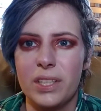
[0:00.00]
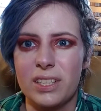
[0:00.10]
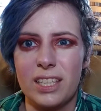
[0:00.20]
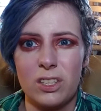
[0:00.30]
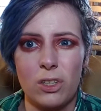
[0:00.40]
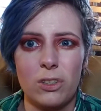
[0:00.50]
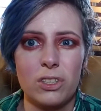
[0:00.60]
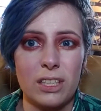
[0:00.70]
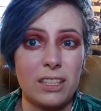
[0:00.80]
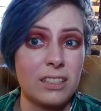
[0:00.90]

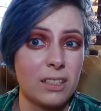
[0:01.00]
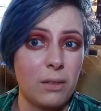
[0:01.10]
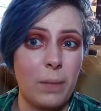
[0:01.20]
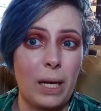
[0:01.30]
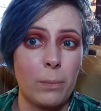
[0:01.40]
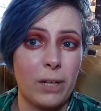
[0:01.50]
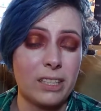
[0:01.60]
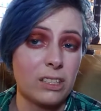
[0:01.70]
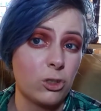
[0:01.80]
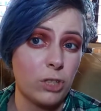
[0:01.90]
$6 isn't a bad
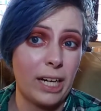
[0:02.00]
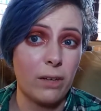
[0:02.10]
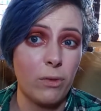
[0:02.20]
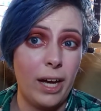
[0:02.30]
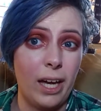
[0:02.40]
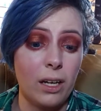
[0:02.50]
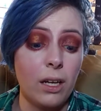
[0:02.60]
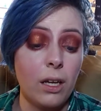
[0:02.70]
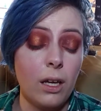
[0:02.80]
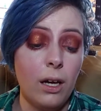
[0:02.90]
price to try it at.
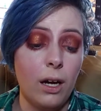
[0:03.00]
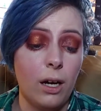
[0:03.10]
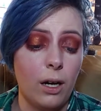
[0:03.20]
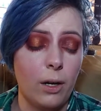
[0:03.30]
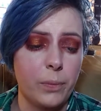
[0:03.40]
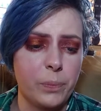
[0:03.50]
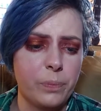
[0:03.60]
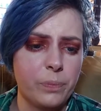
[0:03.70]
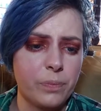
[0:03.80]
Their